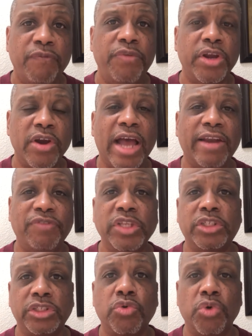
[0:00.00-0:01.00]
figure out if
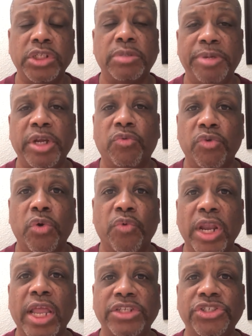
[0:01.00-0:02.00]
this is going to be a real
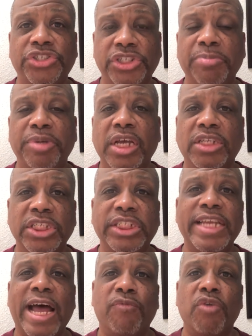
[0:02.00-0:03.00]
relationship, because
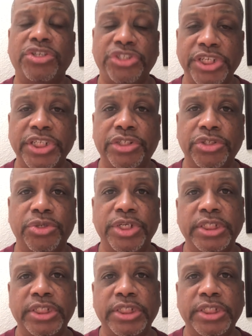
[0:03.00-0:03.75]
he's not rushing into it.